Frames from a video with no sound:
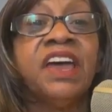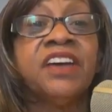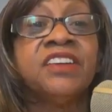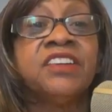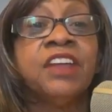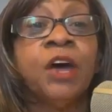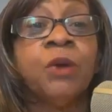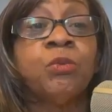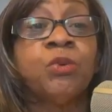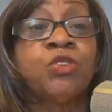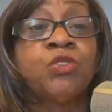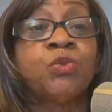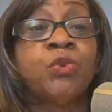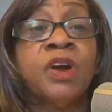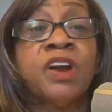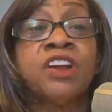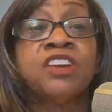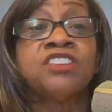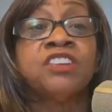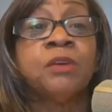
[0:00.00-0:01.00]
And that was
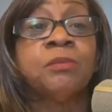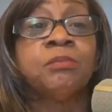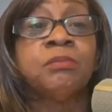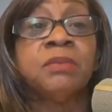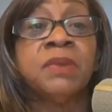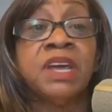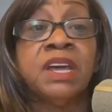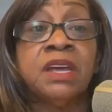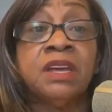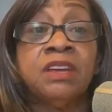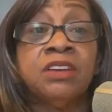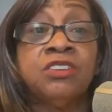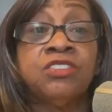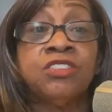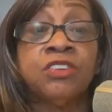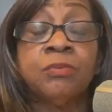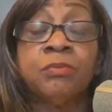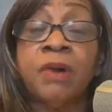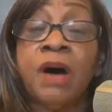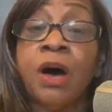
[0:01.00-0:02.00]
one of the
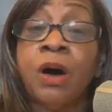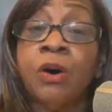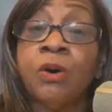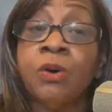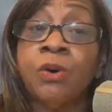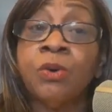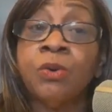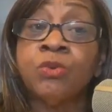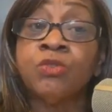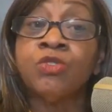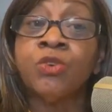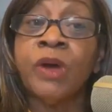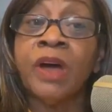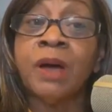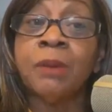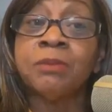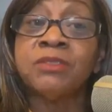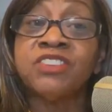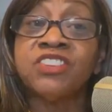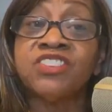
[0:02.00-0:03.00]
major ball
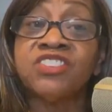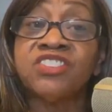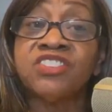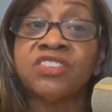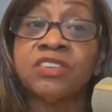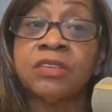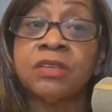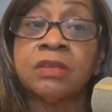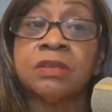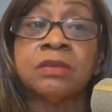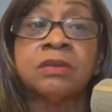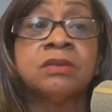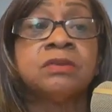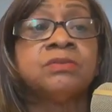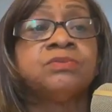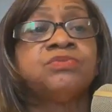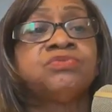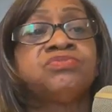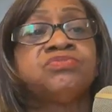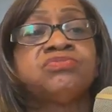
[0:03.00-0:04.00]
drops
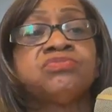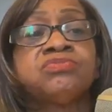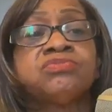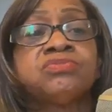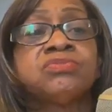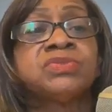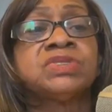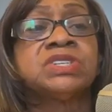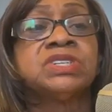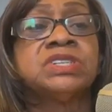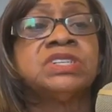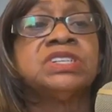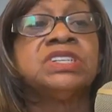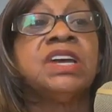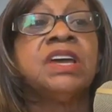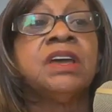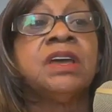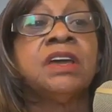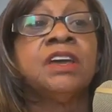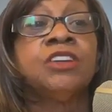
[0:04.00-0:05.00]

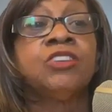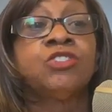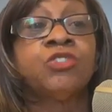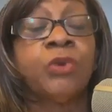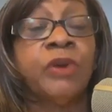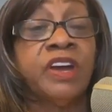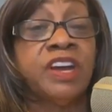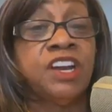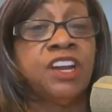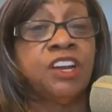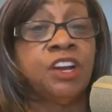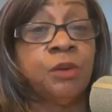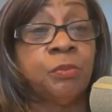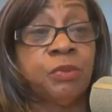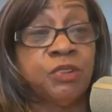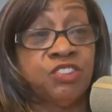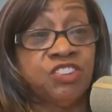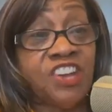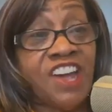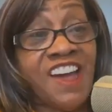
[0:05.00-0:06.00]
in training
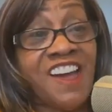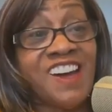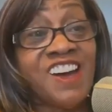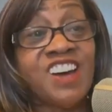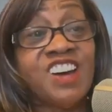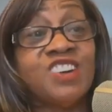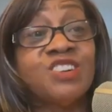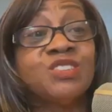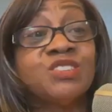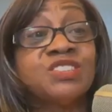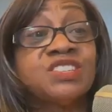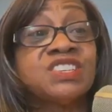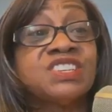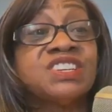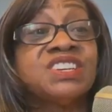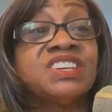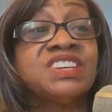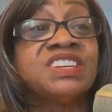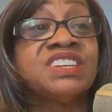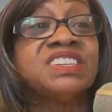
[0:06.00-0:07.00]
up a child
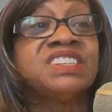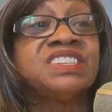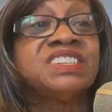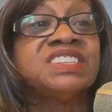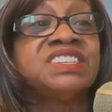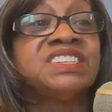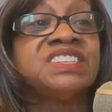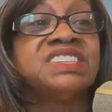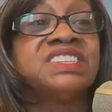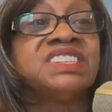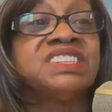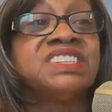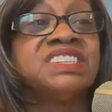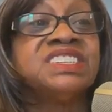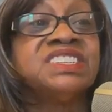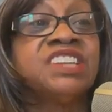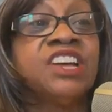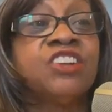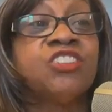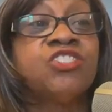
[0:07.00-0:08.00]

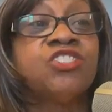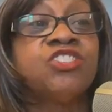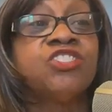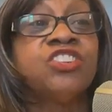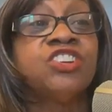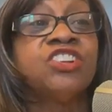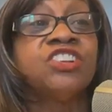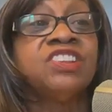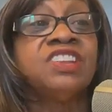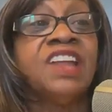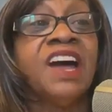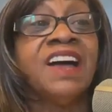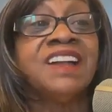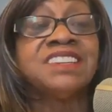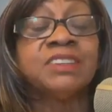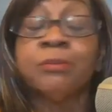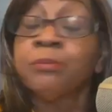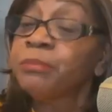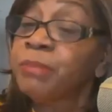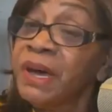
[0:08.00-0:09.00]
that should
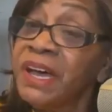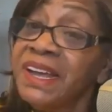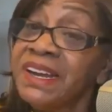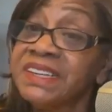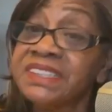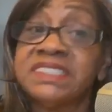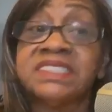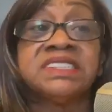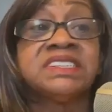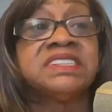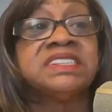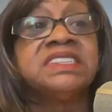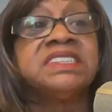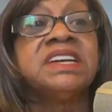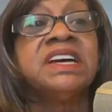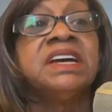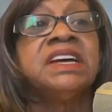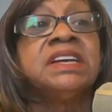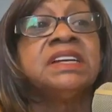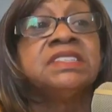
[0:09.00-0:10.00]
not, but
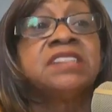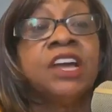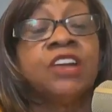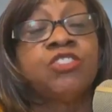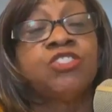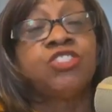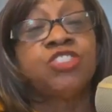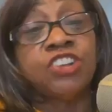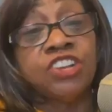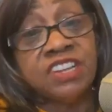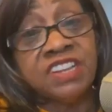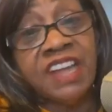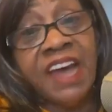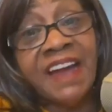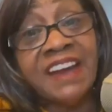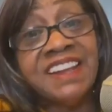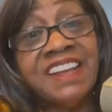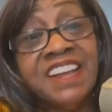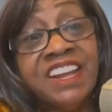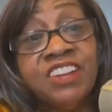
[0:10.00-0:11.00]
that should
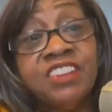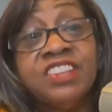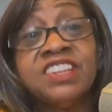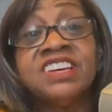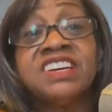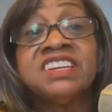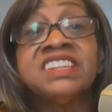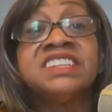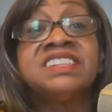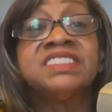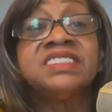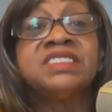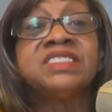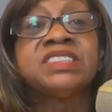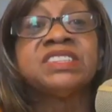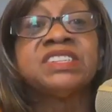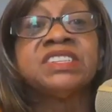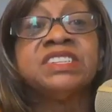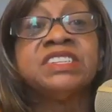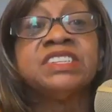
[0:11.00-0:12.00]
not hinder
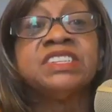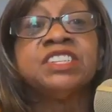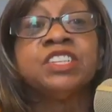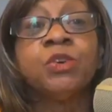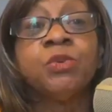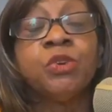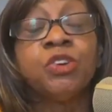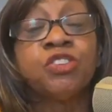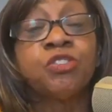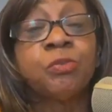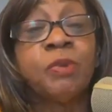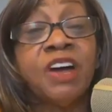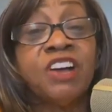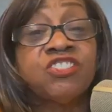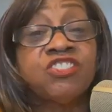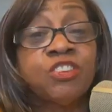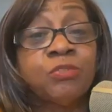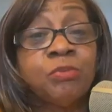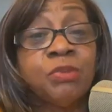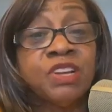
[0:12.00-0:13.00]
the
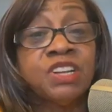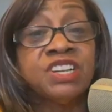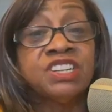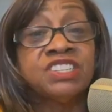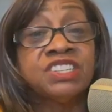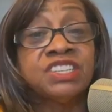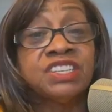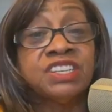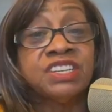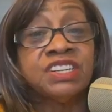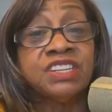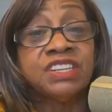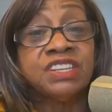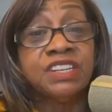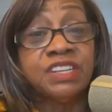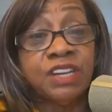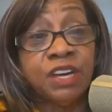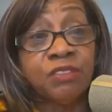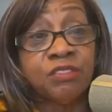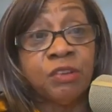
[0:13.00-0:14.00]
responsibility
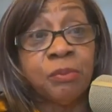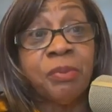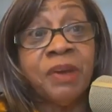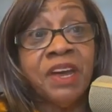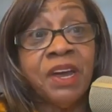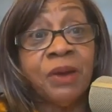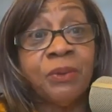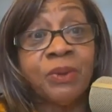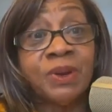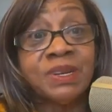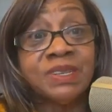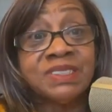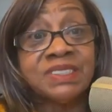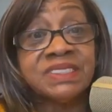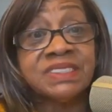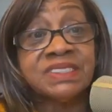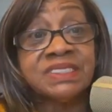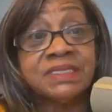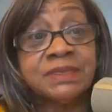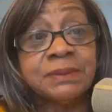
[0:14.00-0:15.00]

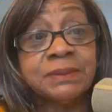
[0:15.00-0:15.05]
parent.